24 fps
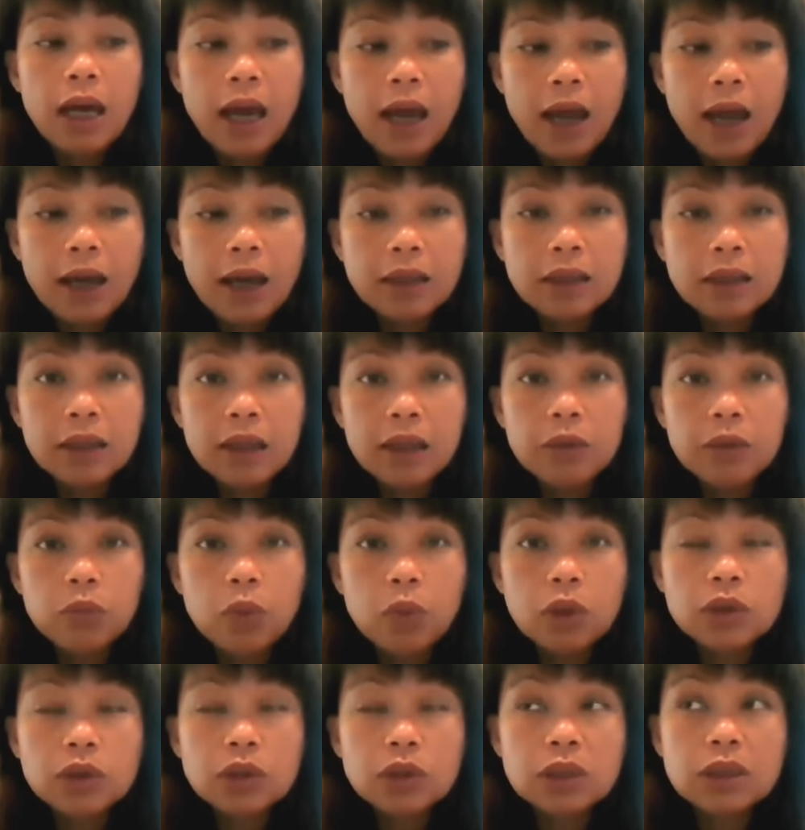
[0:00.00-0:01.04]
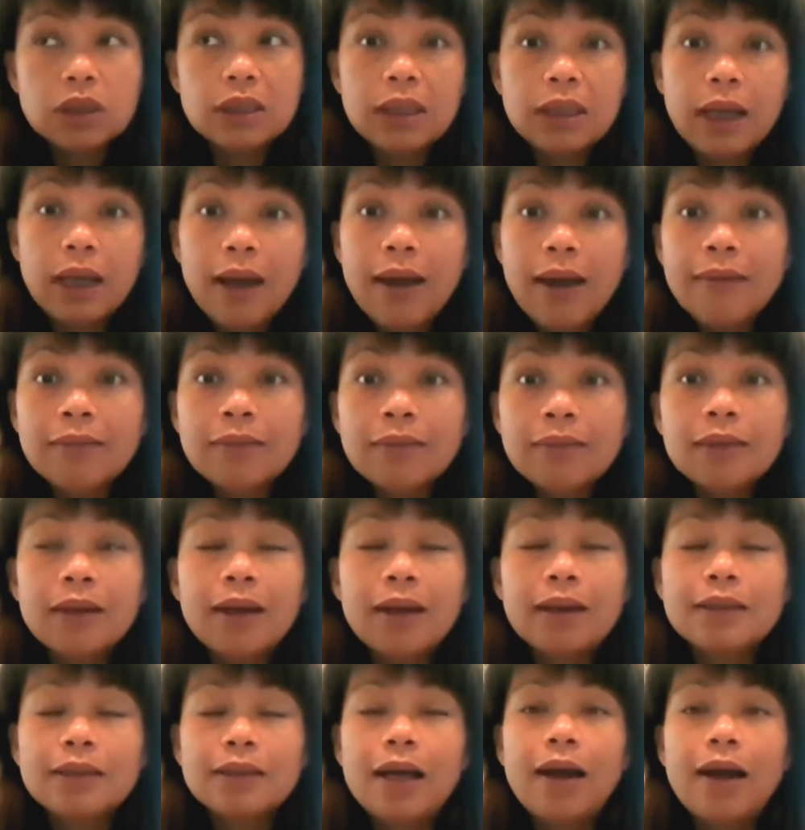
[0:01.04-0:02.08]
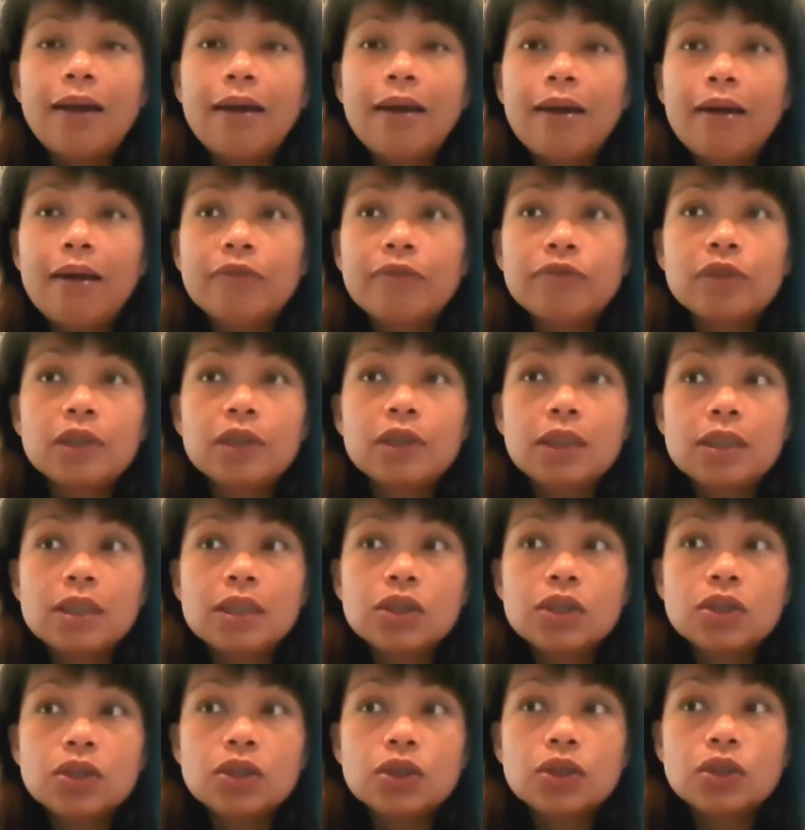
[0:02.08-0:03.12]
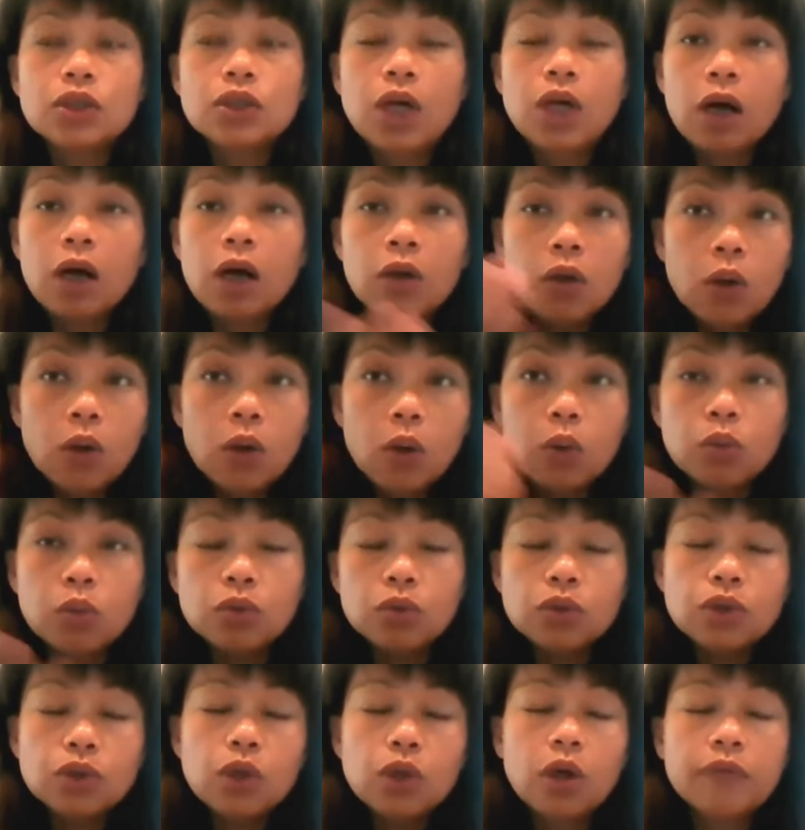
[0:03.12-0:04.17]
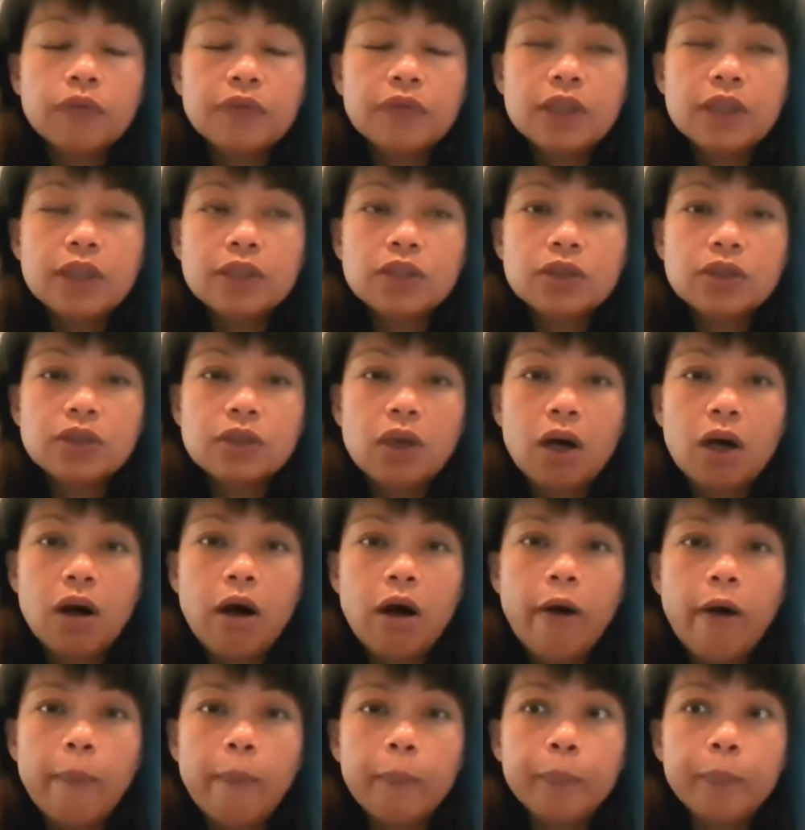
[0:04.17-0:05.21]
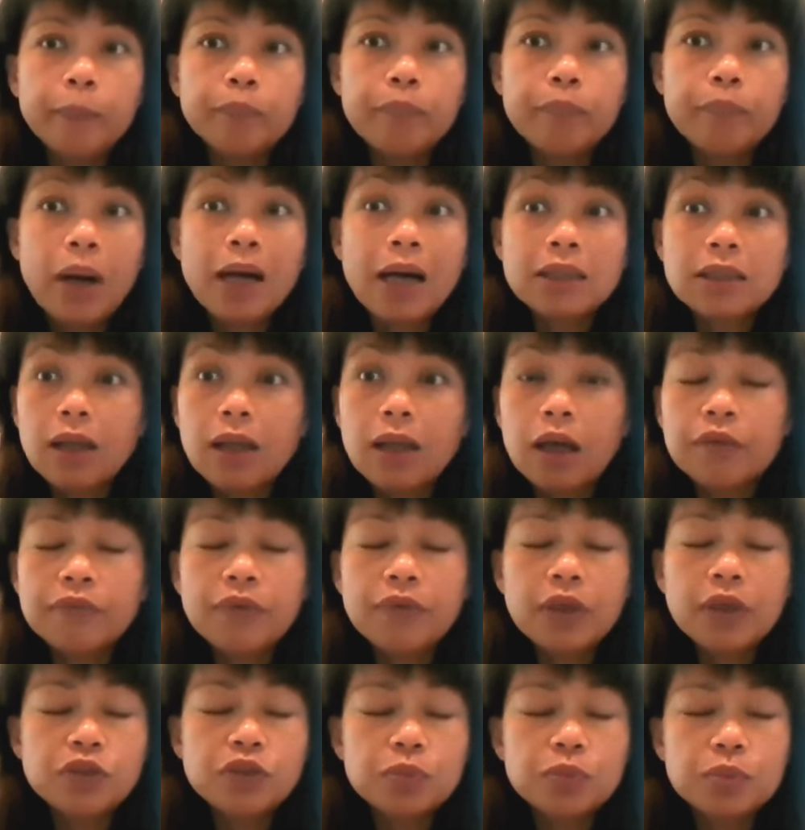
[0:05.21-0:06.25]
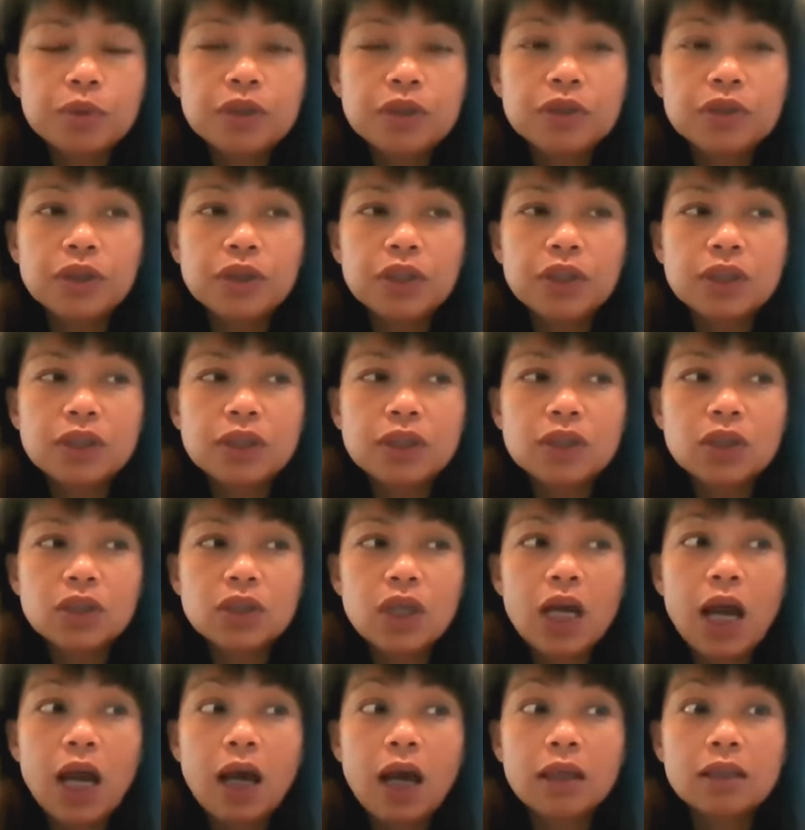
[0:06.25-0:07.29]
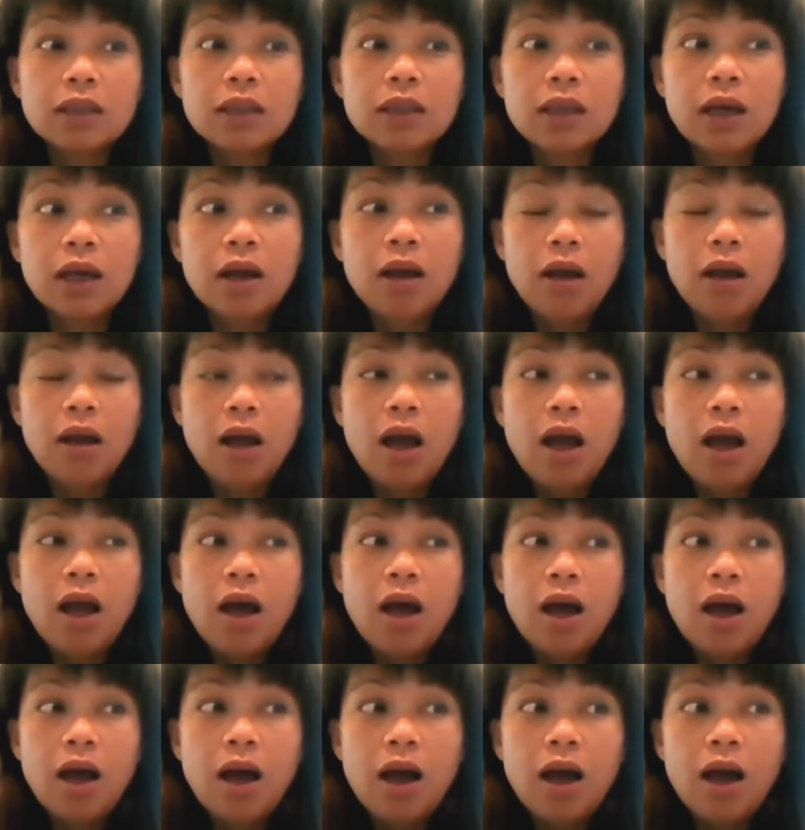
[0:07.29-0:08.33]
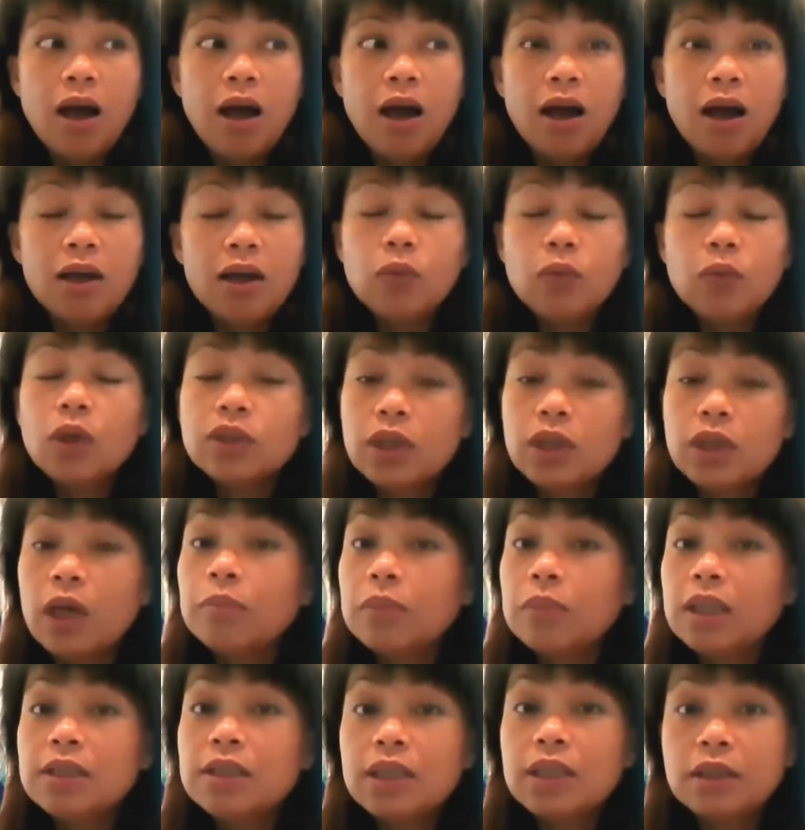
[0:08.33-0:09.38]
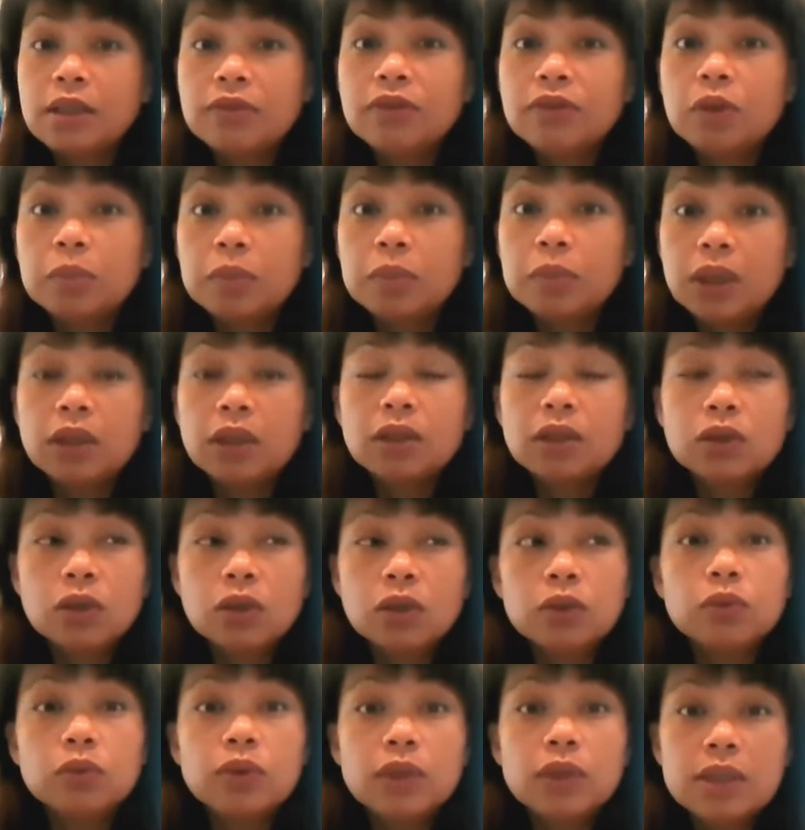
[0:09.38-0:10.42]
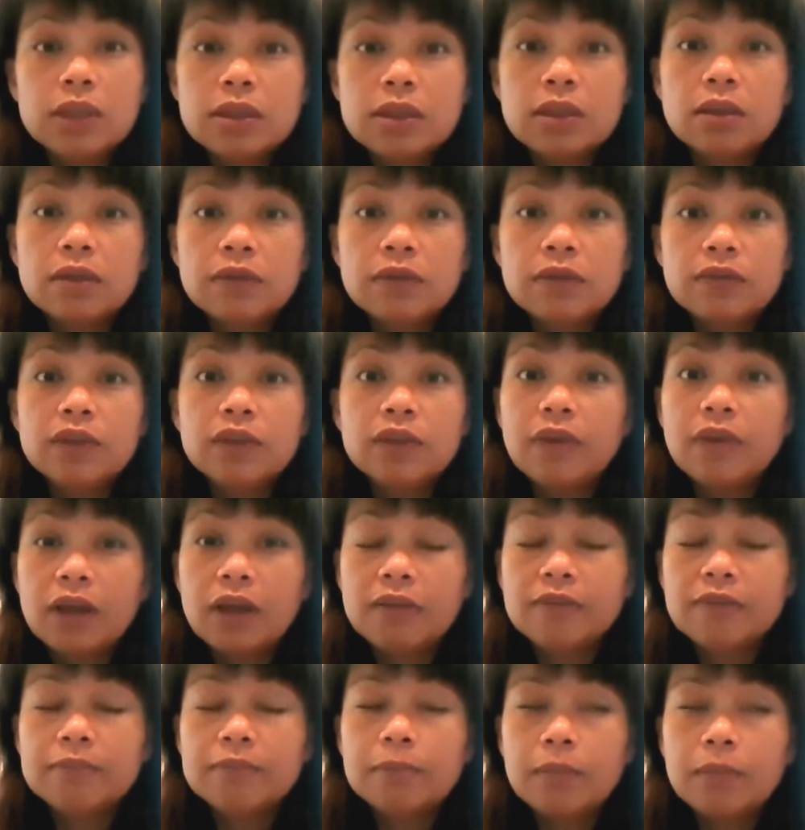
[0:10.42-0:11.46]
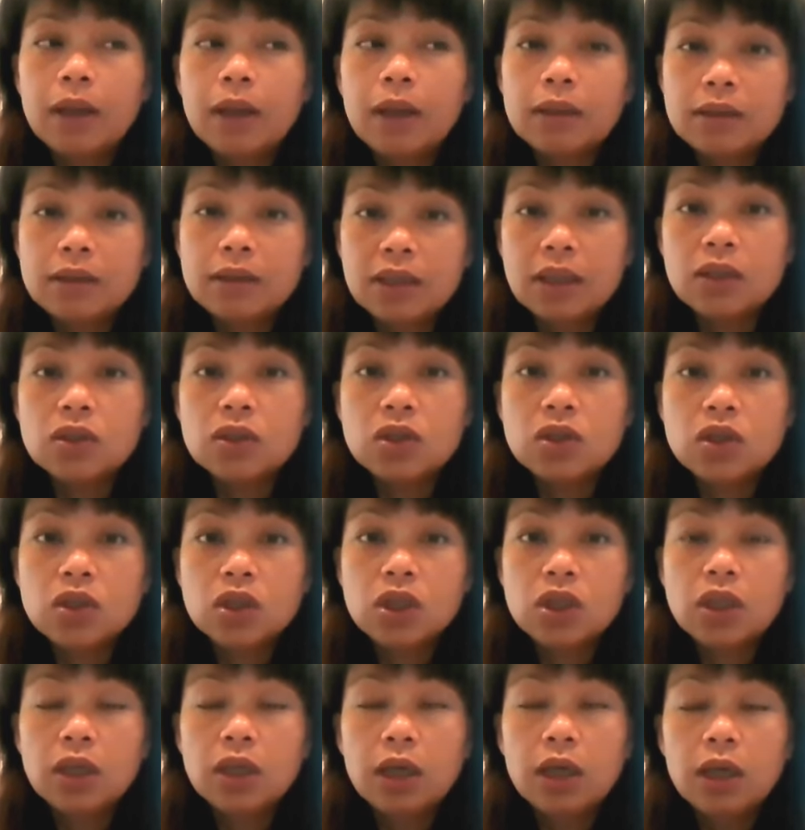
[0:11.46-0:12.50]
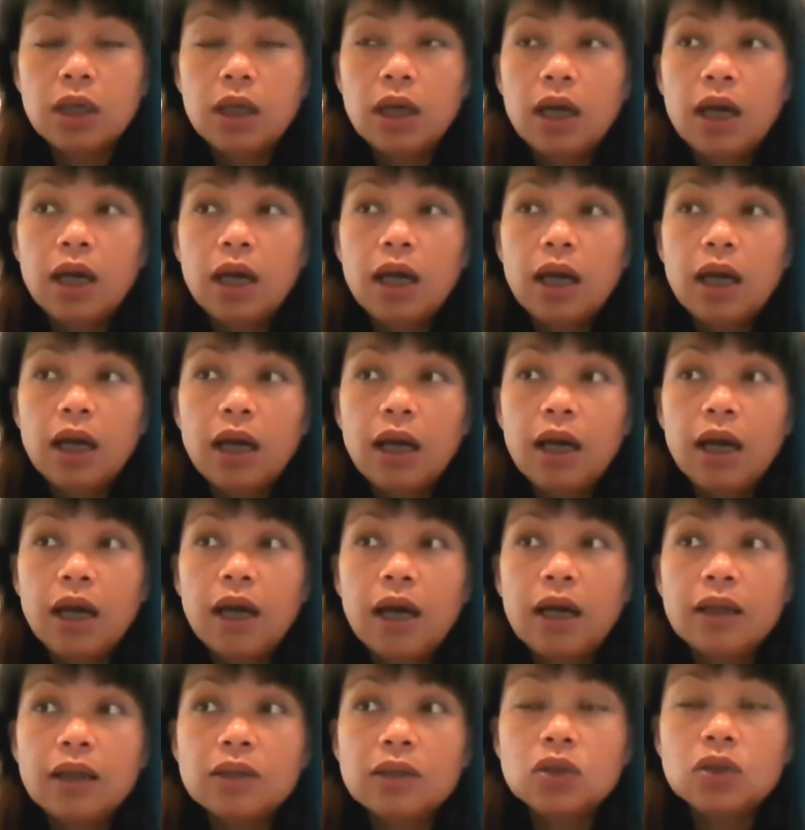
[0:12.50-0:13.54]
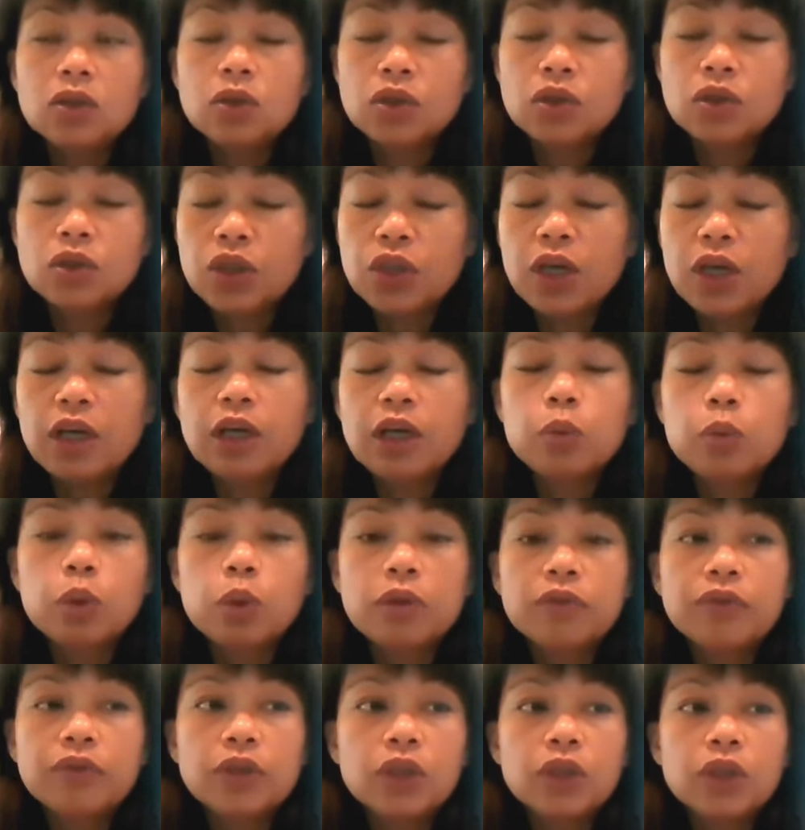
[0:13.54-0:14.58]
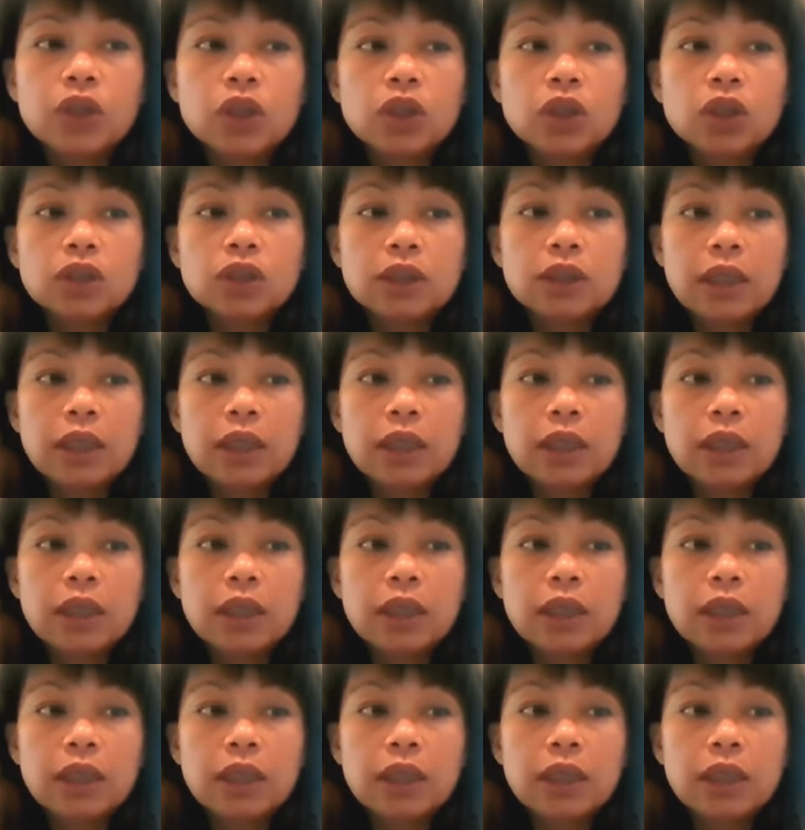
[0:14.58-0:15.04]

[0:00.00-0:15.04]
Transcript: and it was then that I have this download of his um, past life experience, and it was amazing for me to receive divine message and to share it with her.